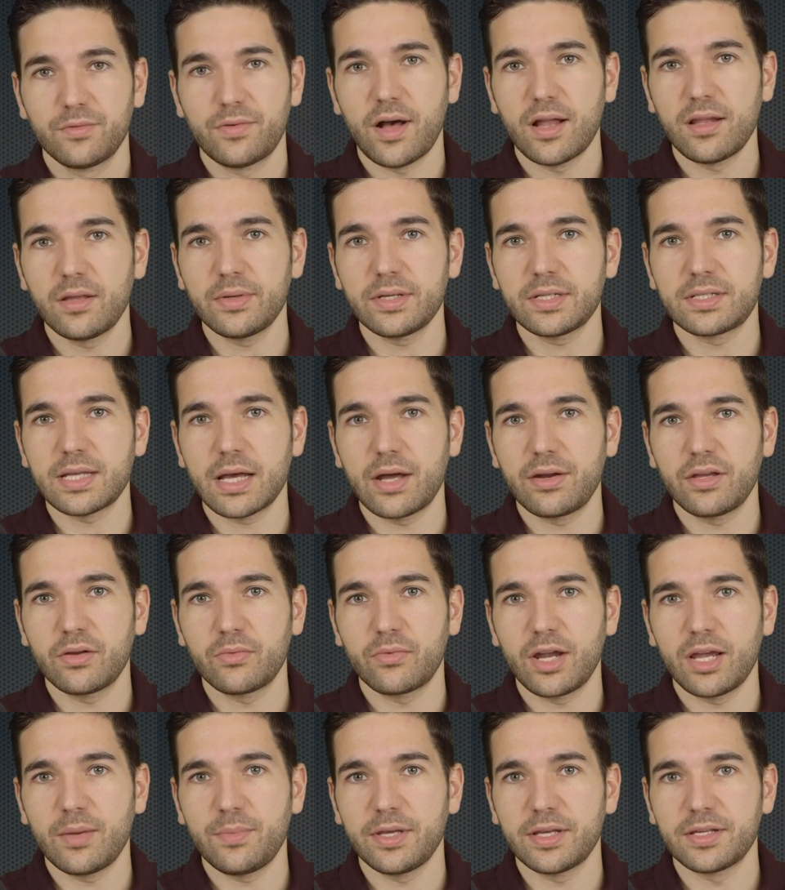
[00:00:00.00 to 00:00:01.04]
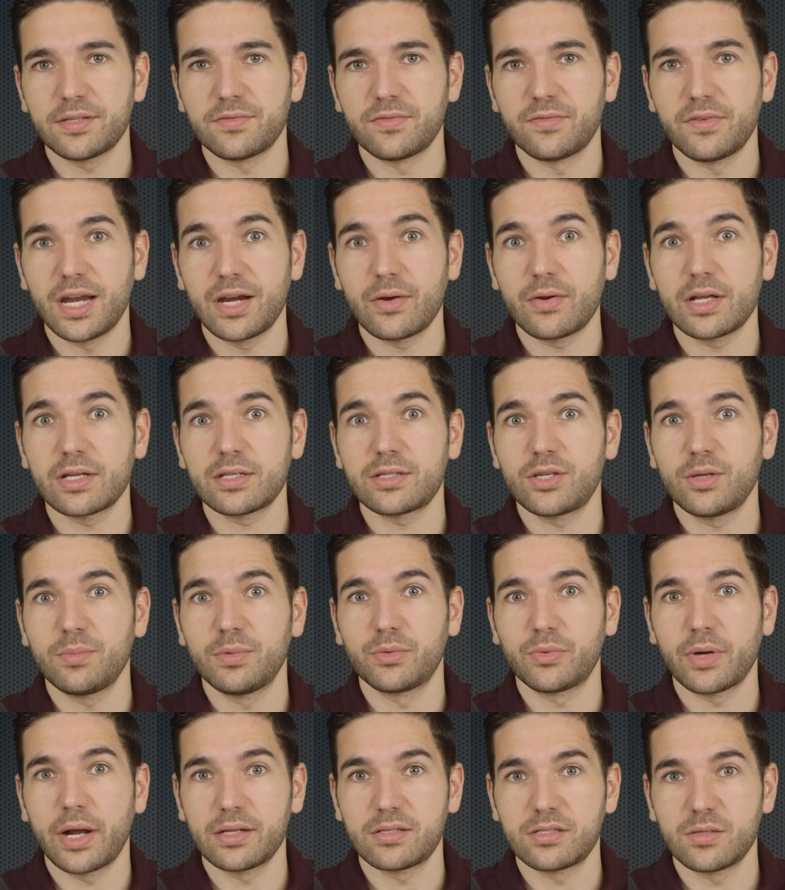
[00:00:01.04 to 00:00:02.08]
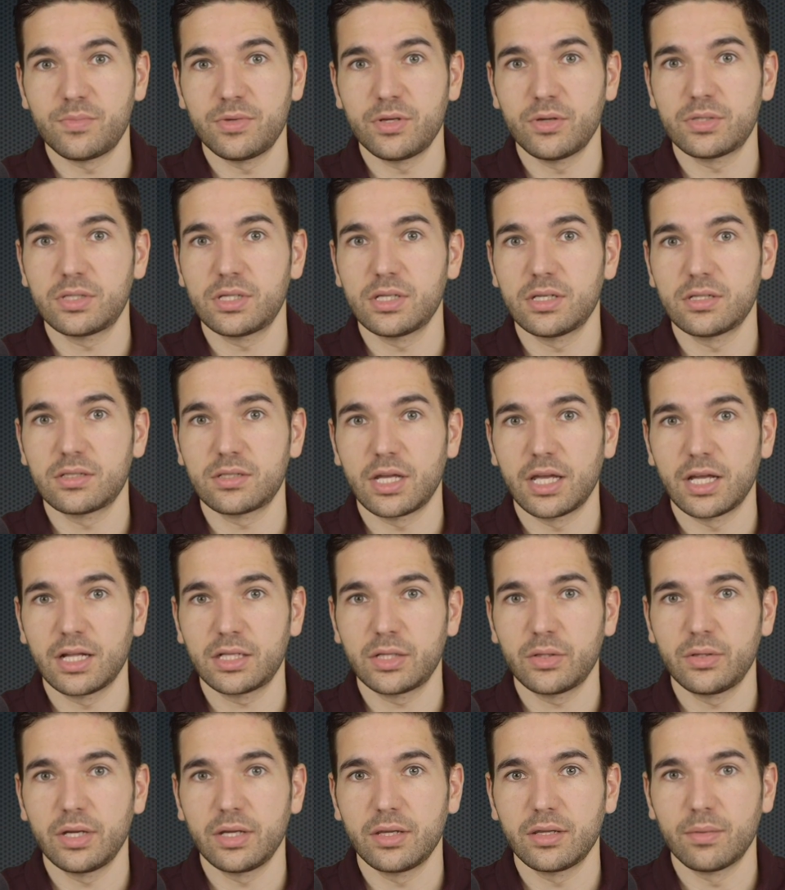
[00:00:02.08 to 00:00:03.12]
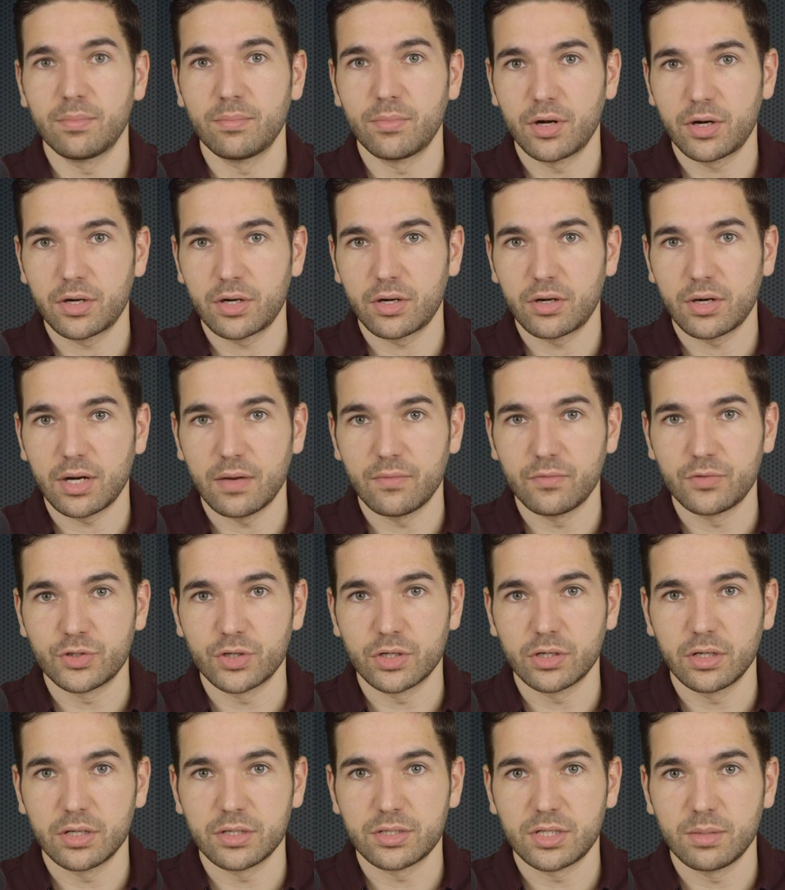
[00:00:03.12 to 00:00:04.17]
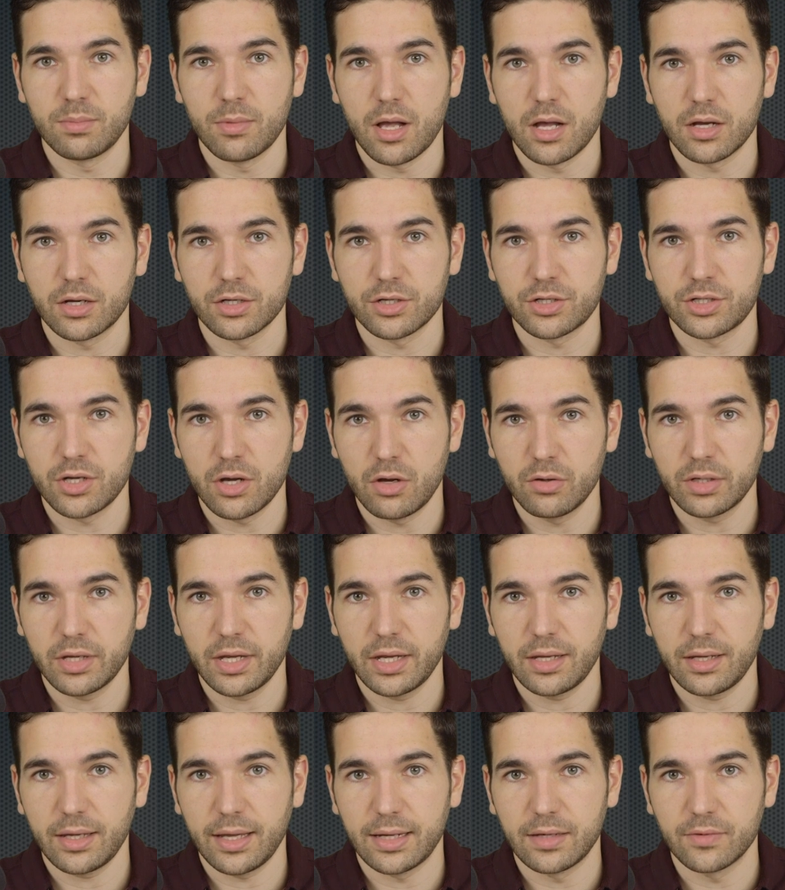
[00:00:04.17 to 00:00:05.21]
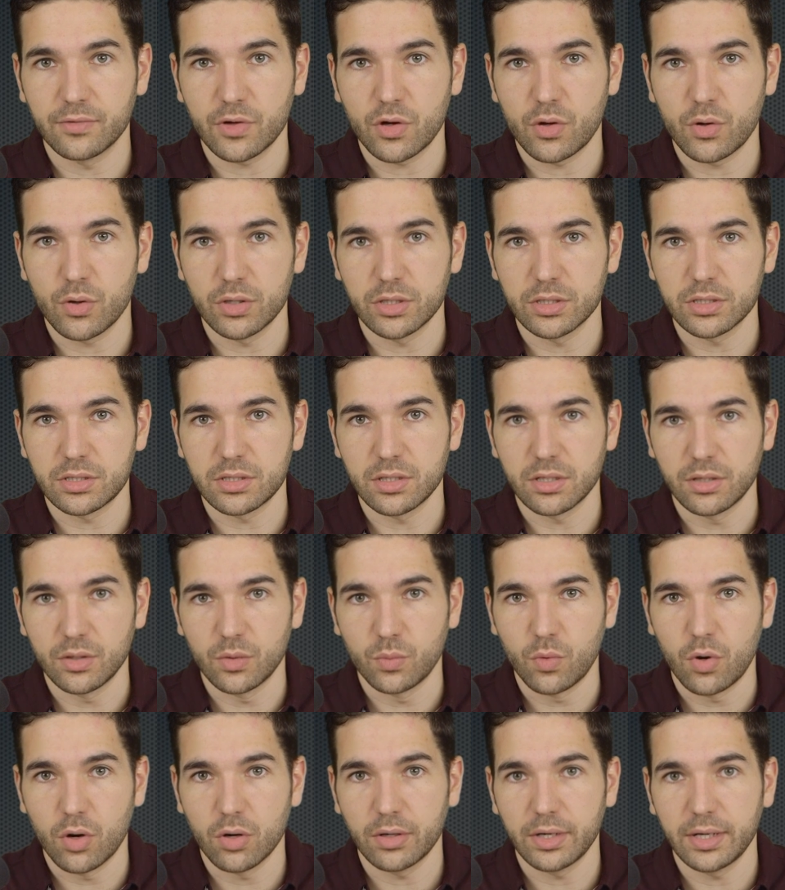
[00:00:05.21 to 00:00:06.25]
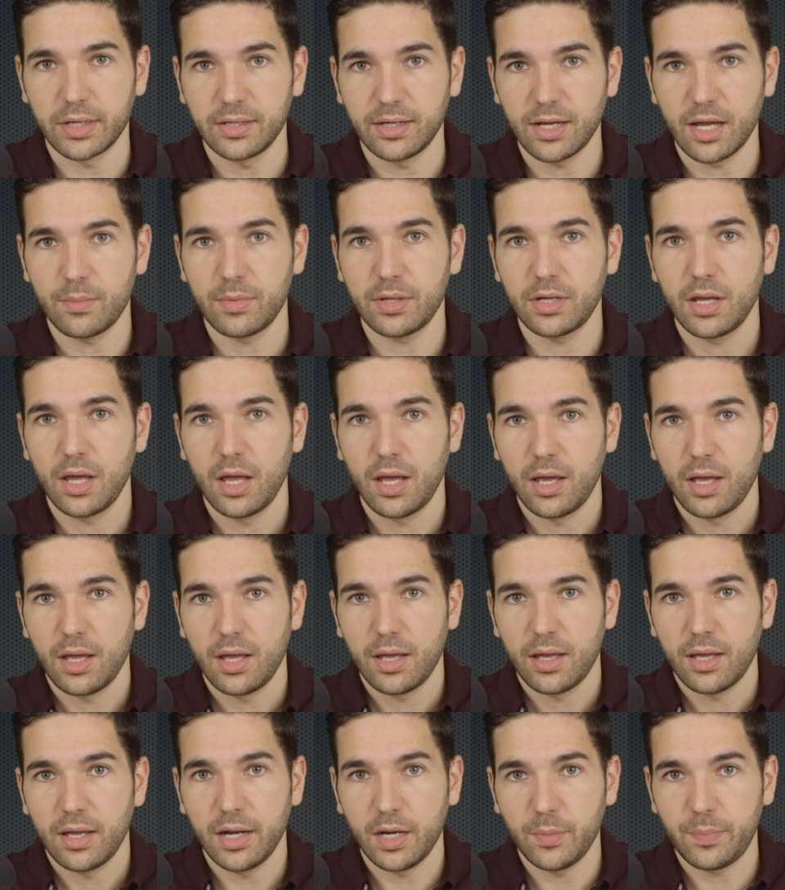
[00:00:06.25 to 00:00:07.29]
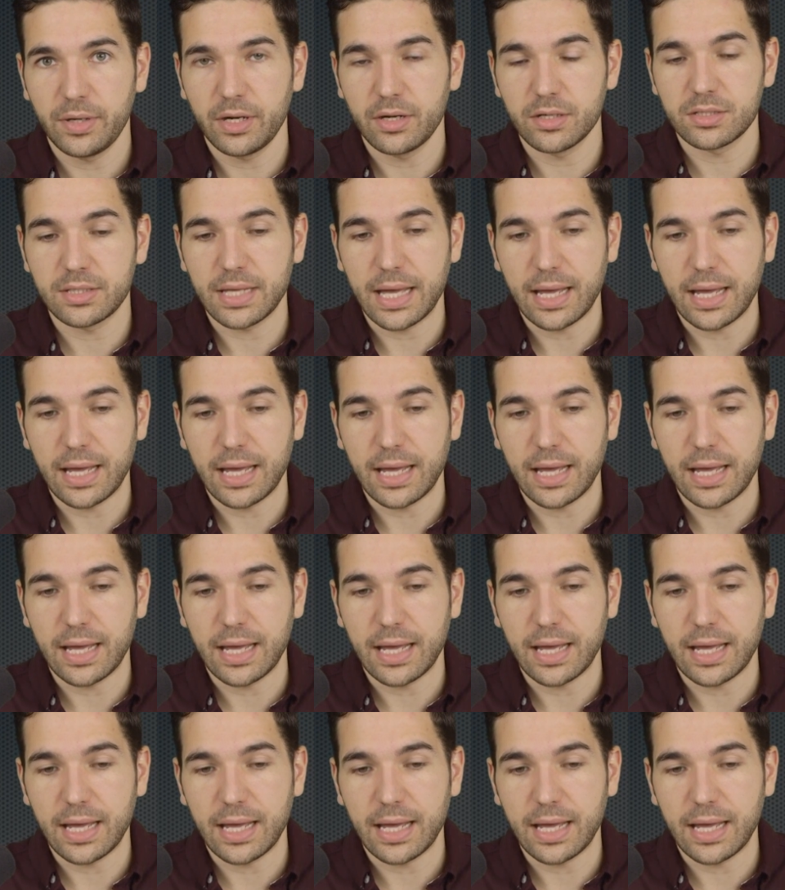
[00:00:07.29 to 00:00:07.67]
Following Saudi Arabia's various human rights abuses, including the murder of journalist Jamal Khashoggi and, of course, the war in Yemen, it appears